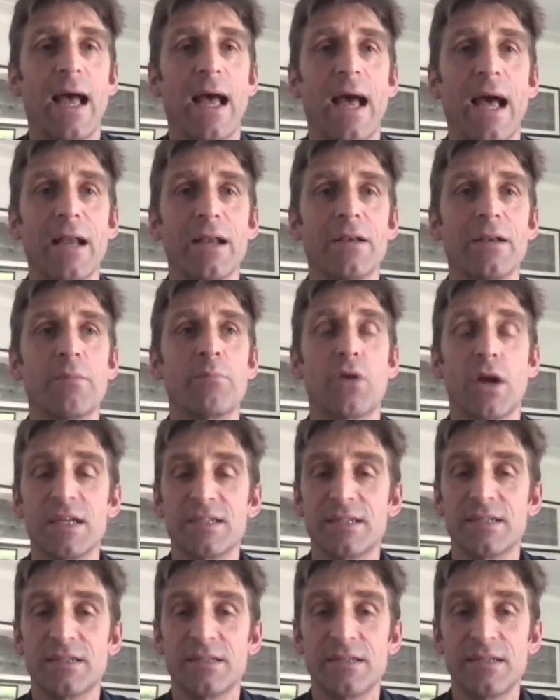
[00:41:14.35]
and
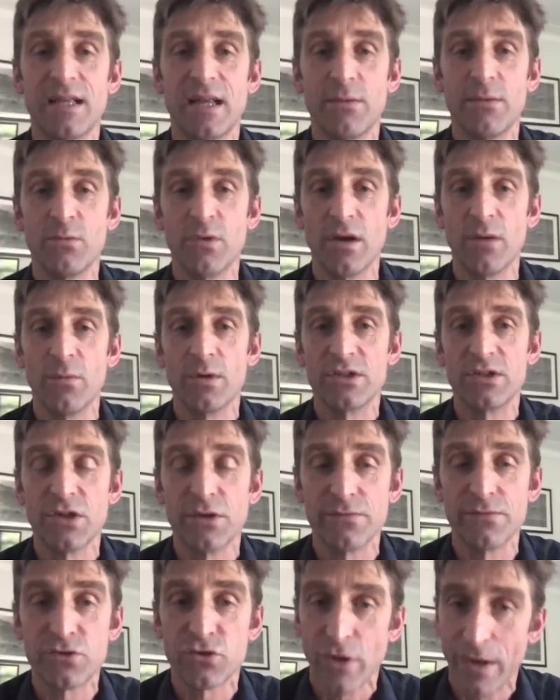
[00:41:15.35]
prices which
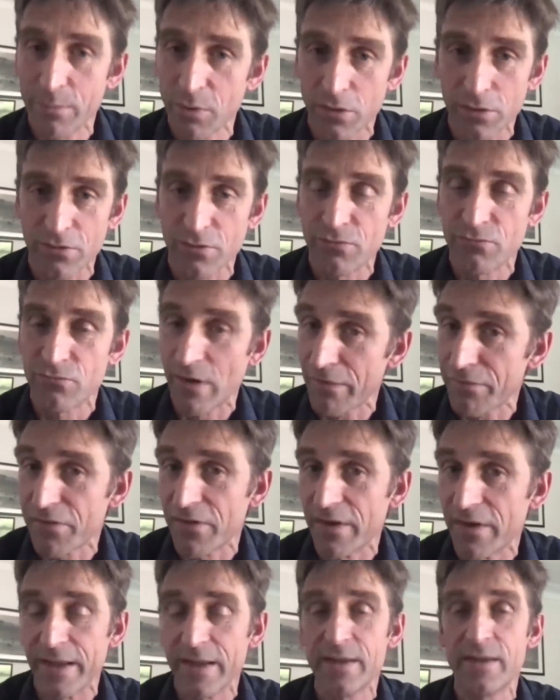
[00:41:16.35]
have trebled
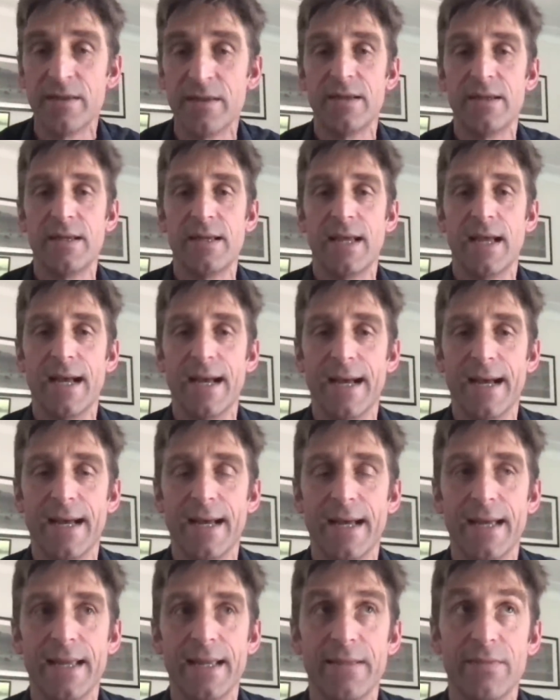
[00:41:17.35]
roughly
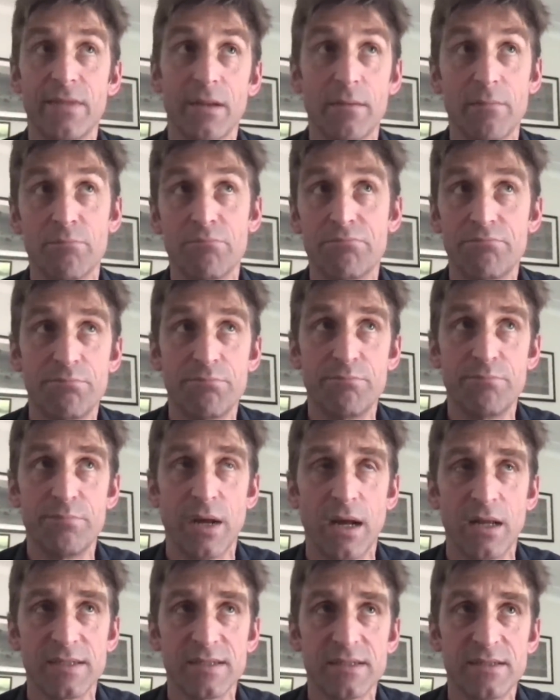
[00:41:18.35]
in the
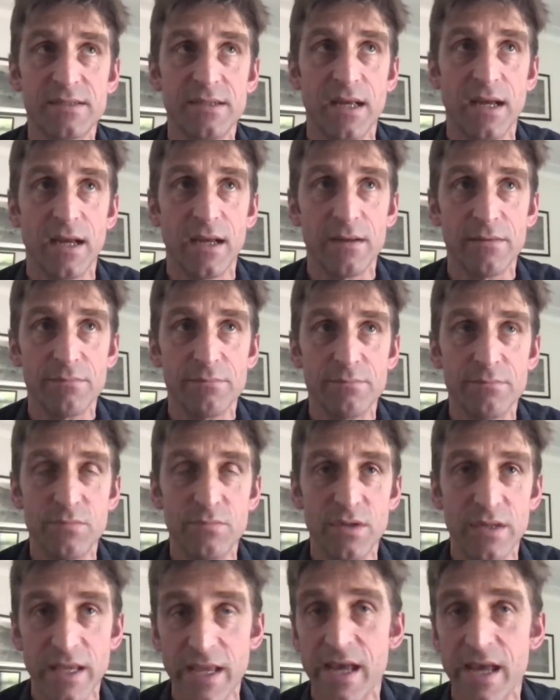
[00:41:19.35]
past
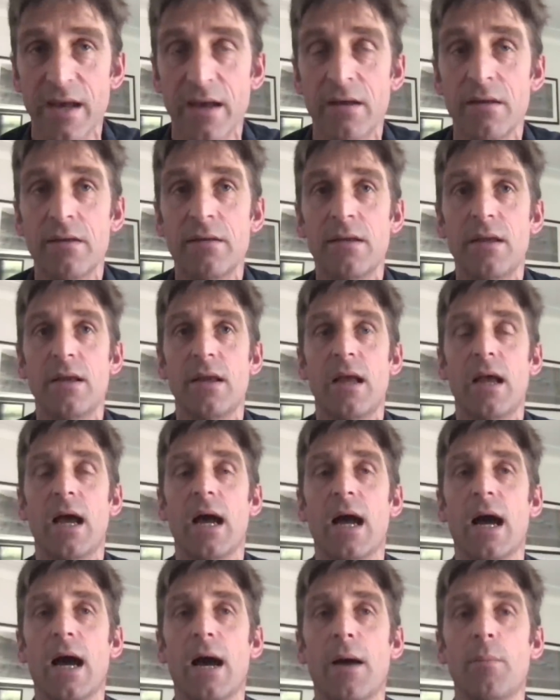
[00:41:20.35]
year
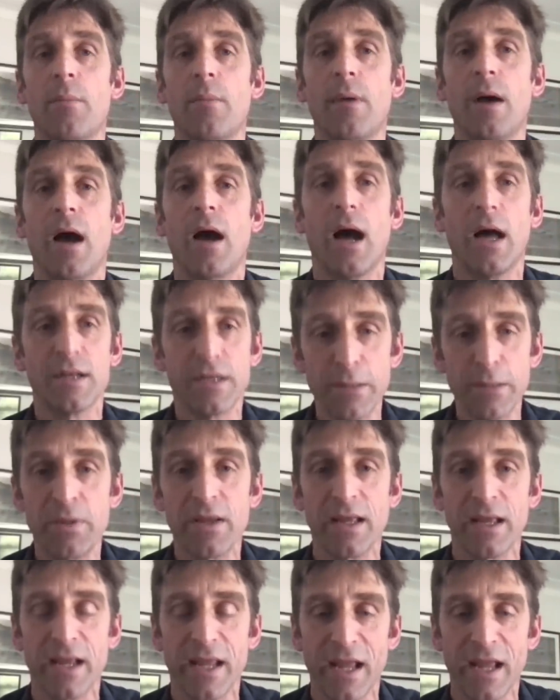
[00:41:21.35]
are
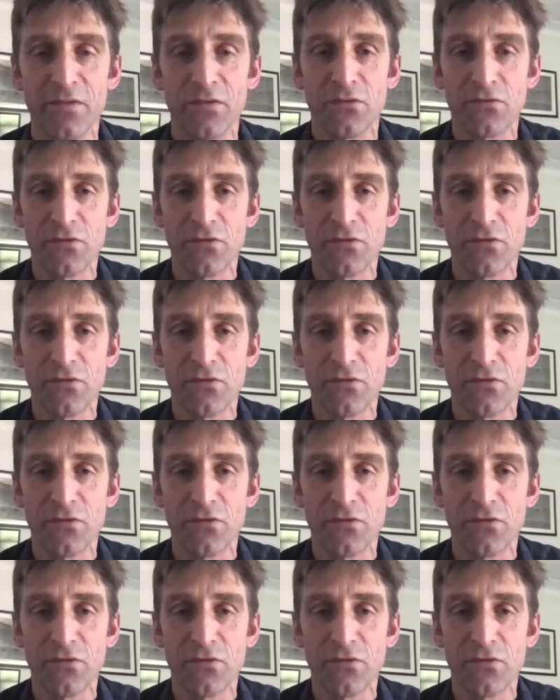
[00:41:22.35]
dipping again.